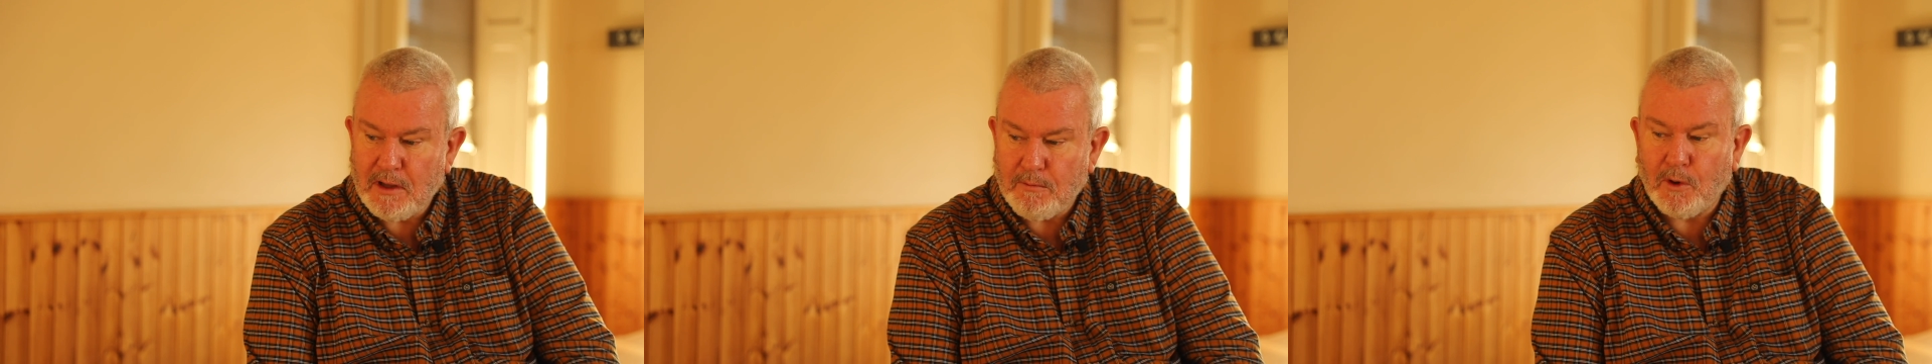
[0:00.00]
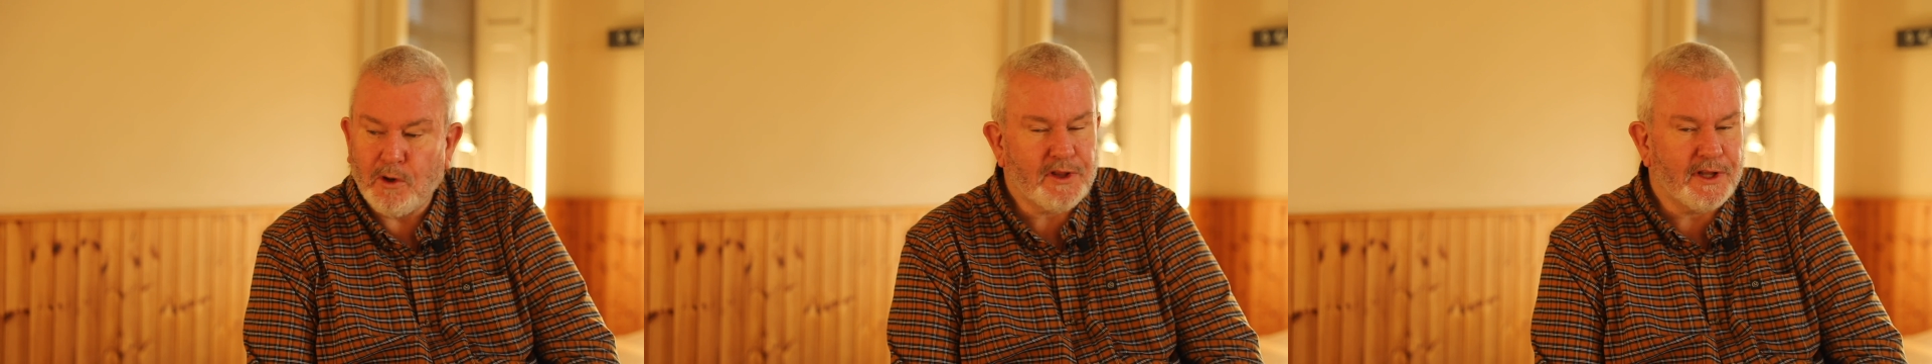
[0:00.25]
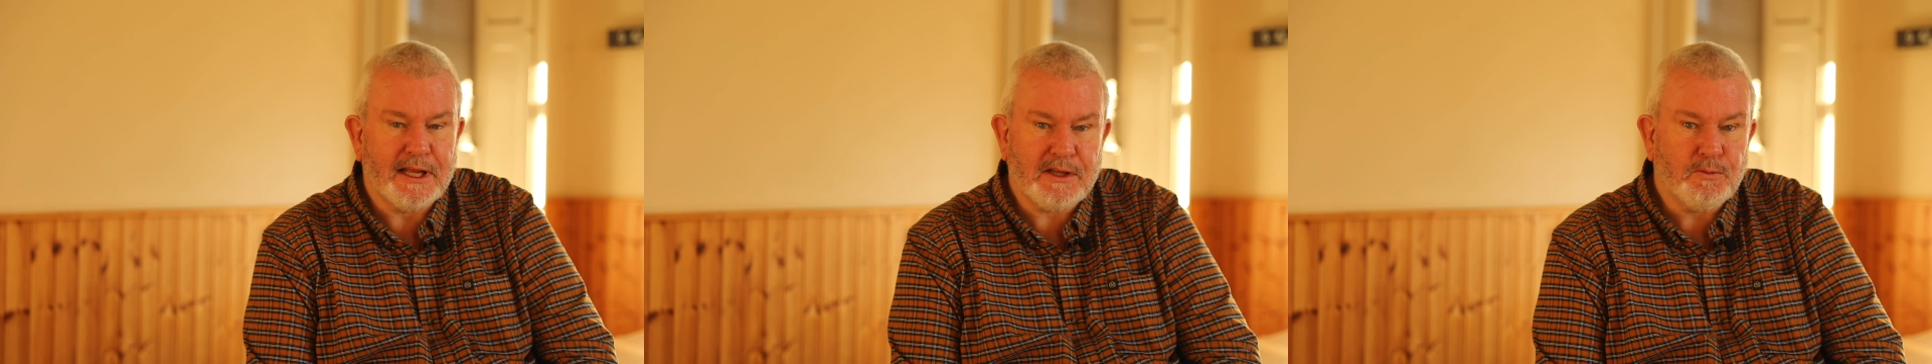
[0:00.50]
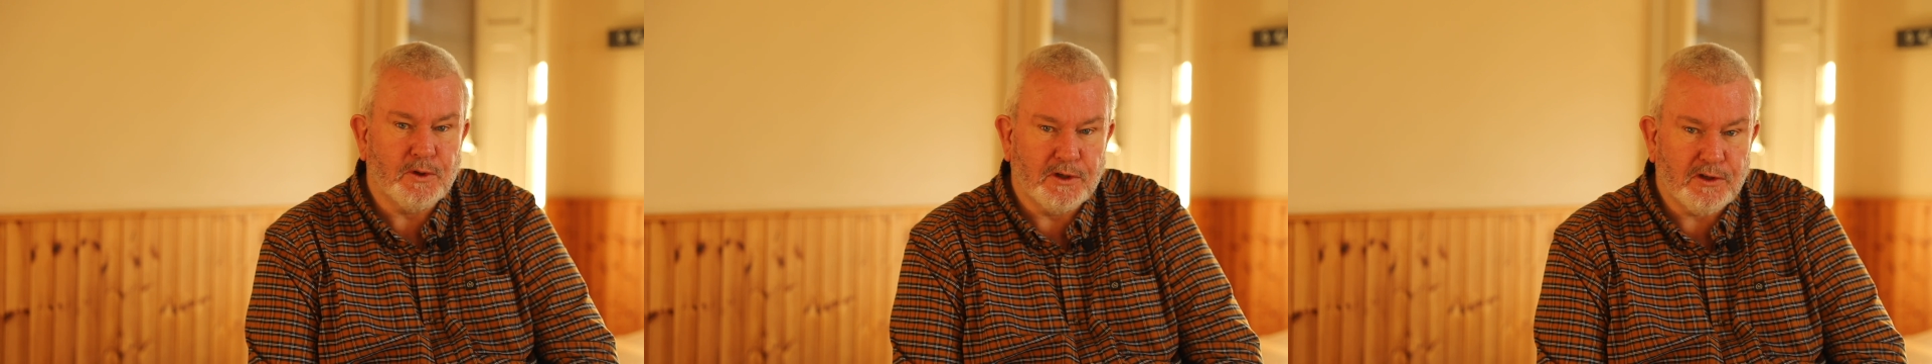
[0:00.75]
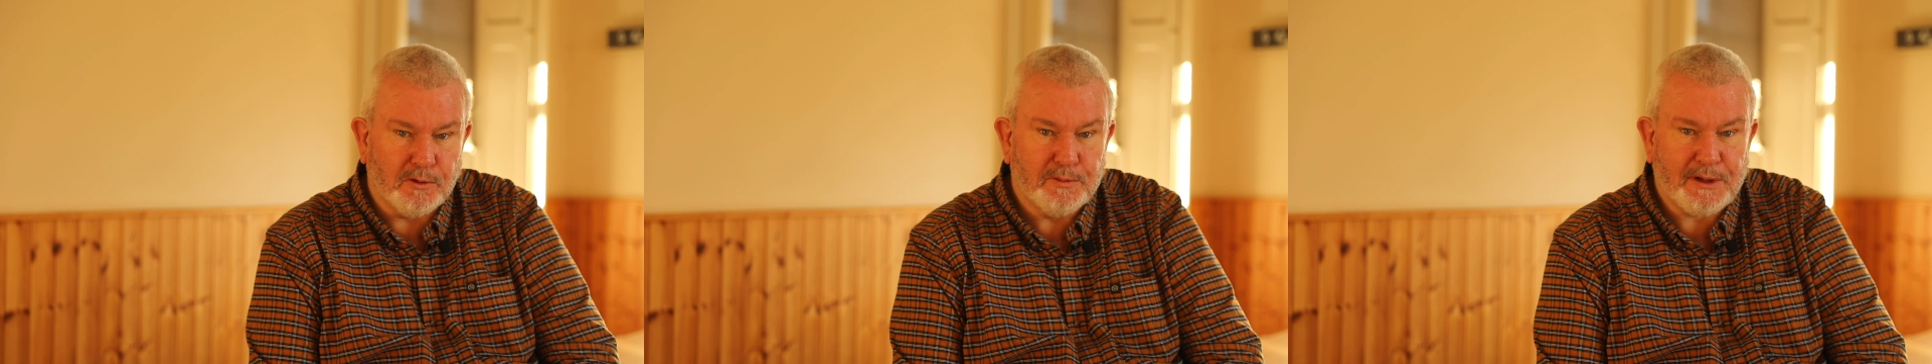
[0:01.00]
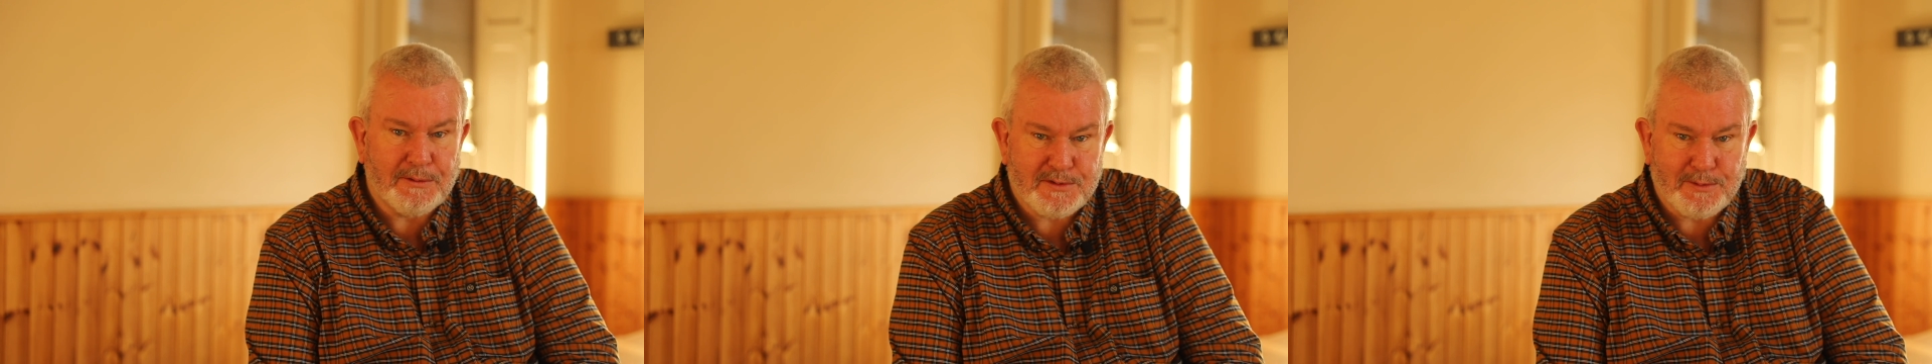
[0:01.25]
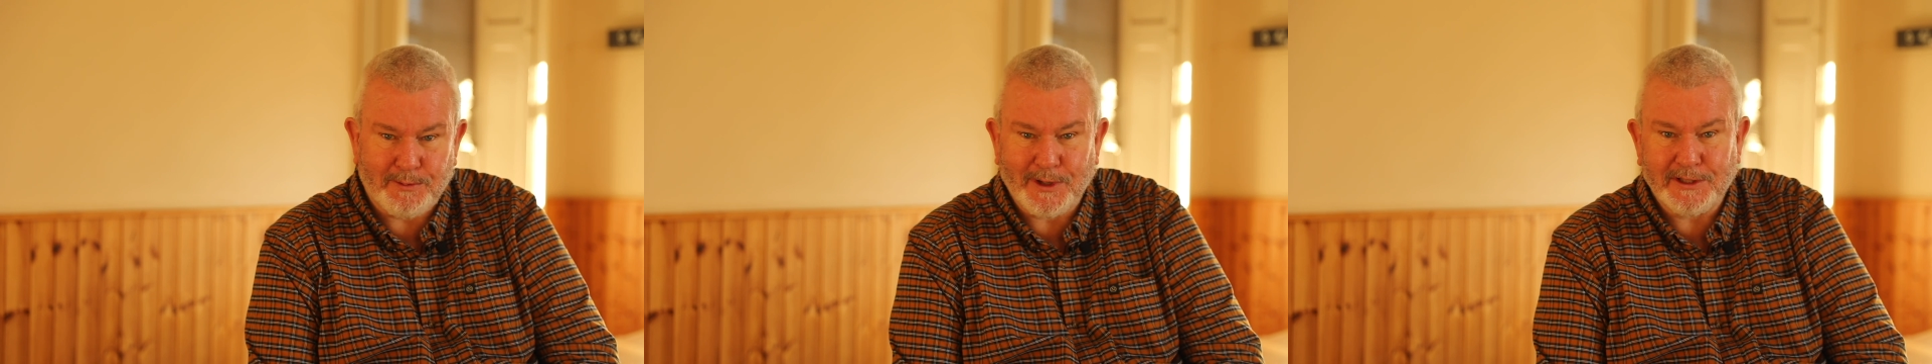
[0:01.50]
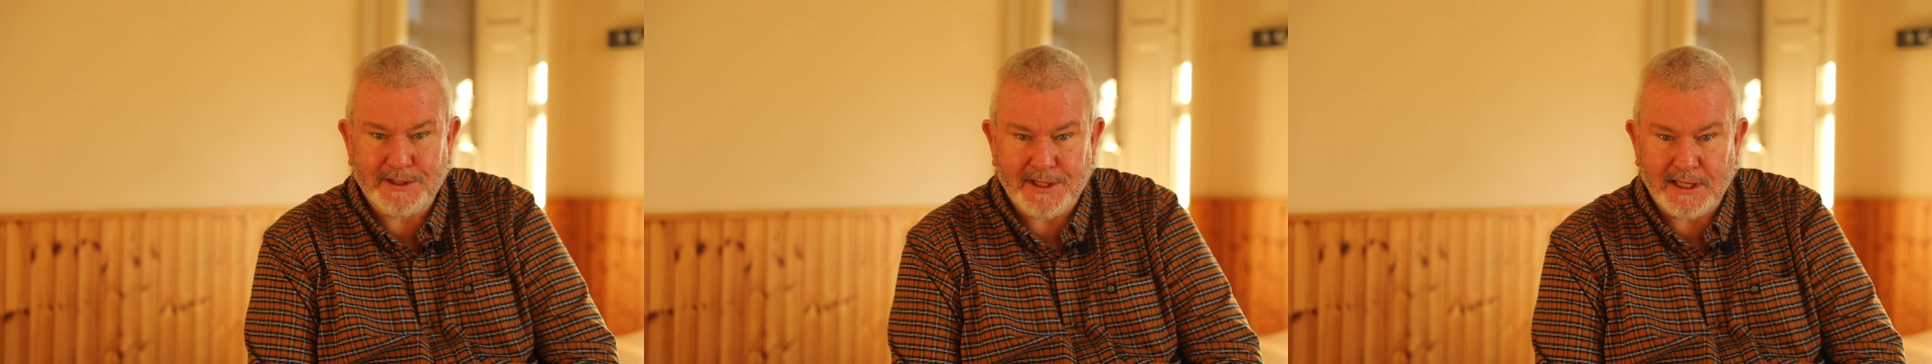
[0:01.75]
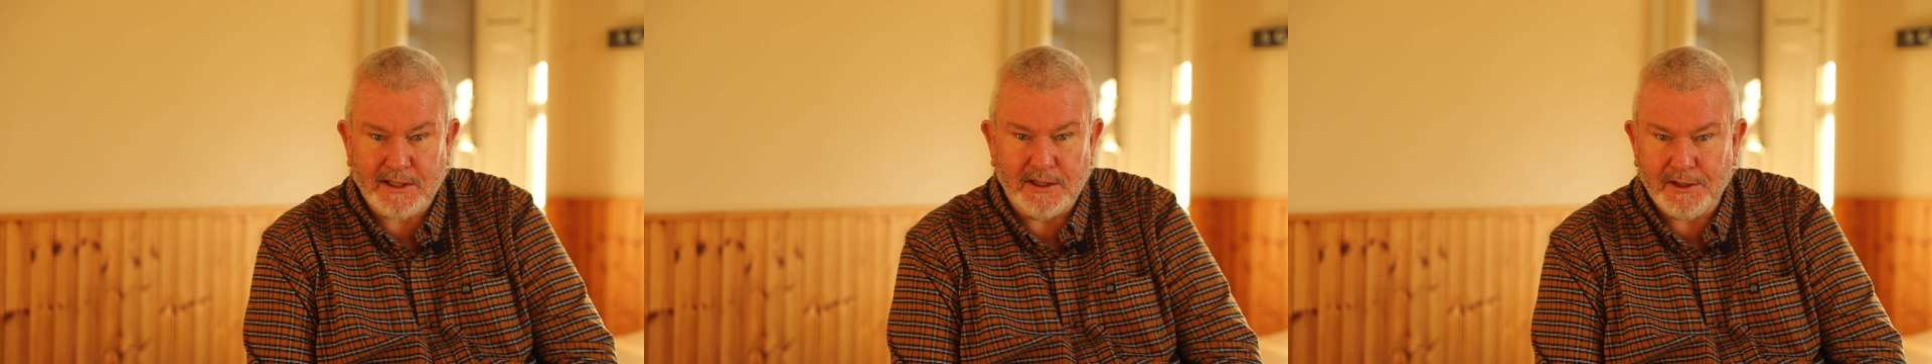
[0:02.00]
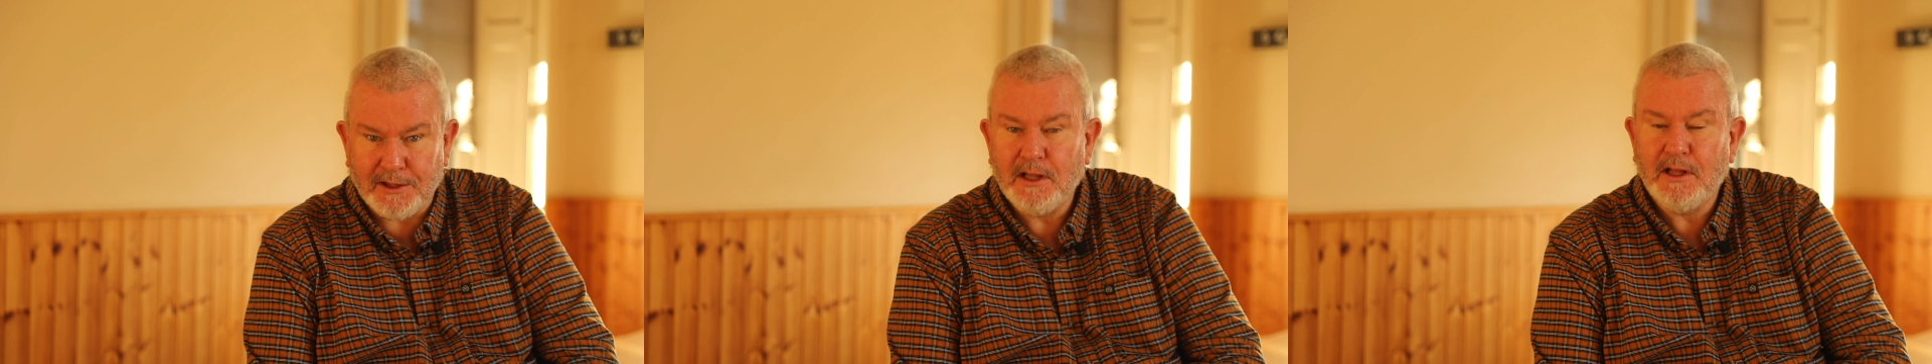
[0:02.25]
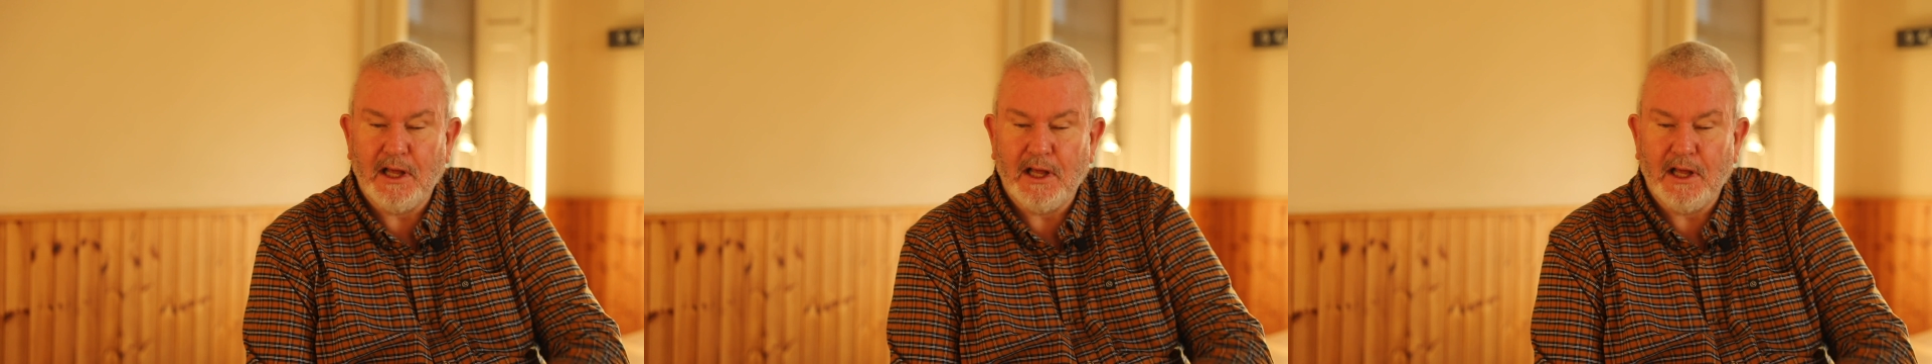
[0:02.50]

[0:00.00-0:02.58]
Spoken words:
more than any one company was prepared to take on,